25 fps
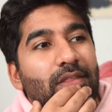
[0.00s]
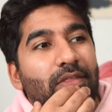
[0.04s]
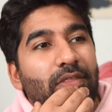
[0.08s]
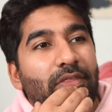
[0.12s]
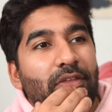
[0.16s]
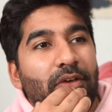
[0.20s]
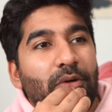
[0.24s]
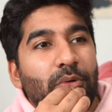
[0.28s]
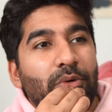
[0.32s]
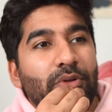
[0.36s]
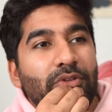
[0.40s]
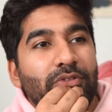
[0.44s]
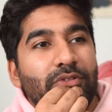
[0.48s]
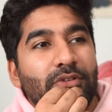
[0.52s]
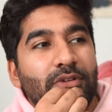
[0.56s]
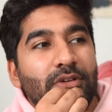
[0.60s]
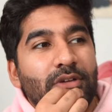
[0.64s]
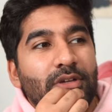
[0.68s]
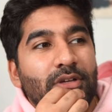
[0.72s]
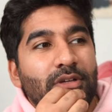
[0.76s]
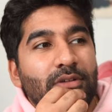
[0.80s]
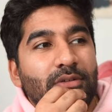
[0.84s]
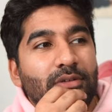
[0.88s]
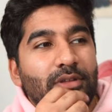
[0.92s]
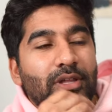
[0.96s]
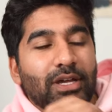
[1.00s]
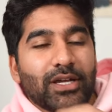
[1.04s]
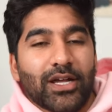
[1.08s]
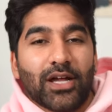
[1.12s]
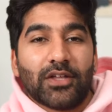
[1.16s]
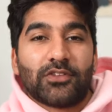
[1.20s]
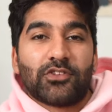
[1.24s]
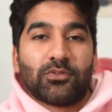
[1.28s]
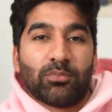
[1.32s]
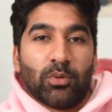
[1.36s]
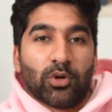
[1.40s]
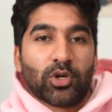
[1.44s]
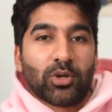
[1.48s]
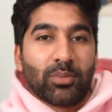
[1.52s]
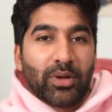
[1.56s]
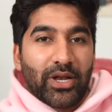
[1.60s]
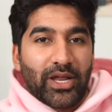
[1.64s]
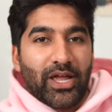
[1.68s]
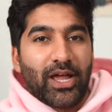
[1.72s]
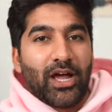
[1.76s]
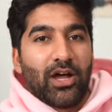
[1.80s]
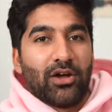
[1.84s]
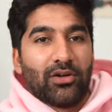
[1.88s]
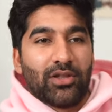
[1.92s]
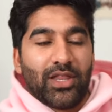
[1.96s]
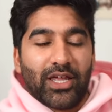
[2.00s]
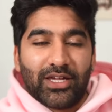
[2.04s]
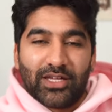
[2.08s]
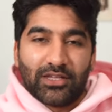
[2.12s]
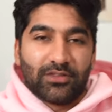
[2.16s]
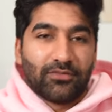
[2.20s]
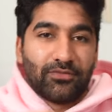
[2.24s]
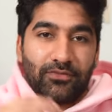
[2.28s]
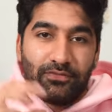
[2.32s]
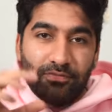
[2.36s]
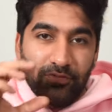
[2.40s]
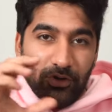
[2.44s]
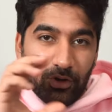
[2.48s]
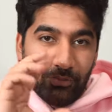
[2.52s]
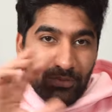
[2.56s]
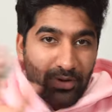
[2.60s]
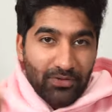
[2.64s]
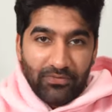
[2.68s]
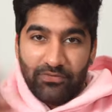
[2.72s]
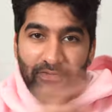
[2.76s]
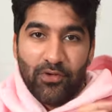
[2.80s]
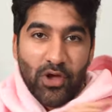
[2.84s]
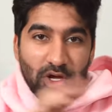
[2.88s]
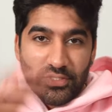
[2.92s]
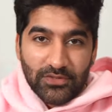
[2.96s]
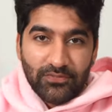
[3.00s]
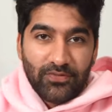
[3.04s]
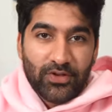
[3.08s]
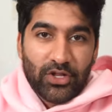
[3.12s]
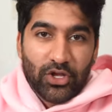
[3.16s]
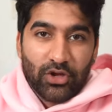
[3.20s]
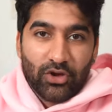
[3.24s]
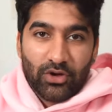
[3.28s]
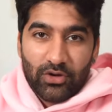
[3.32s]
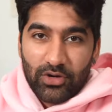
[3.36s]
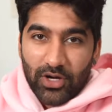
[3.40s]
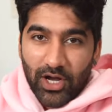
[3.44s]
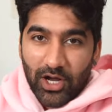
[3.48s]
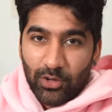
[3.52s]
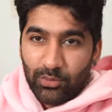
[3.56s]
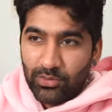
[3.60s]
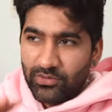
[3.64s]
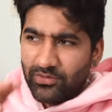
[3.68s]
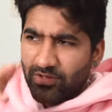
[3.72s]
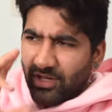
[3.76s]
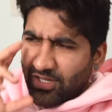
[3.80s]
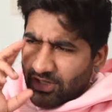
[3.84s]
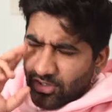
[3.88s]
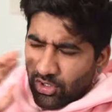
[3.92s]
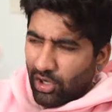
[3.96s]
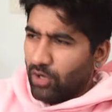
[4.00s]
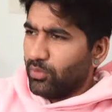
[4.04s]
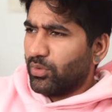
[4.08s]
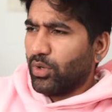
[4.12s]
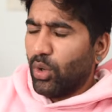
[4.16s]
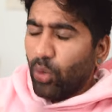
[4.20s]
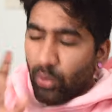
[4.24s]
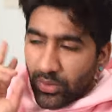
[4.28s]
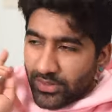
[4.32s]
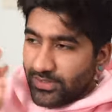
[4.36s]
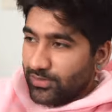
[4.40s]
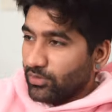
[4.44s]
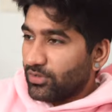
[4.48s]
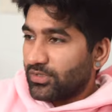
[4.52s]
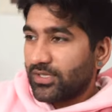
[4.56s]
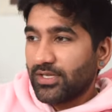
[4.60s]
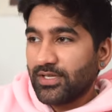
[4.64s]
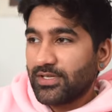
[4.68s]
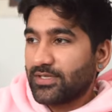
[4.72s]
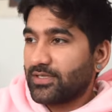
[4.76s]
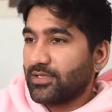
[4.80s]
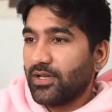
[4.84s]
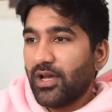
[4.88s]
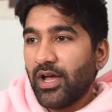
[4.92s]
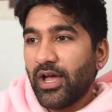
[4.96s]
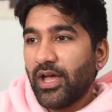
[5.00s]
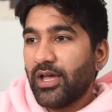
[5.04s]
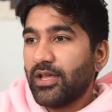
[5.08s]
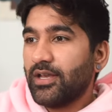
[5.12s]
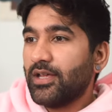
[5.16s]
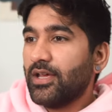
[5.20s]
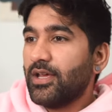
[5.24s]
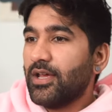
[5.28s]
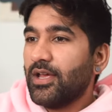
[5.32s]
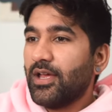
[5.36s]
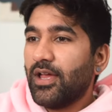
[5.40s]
there was a, like, I spoke about how like on my first video, I was like, I would always look to the side.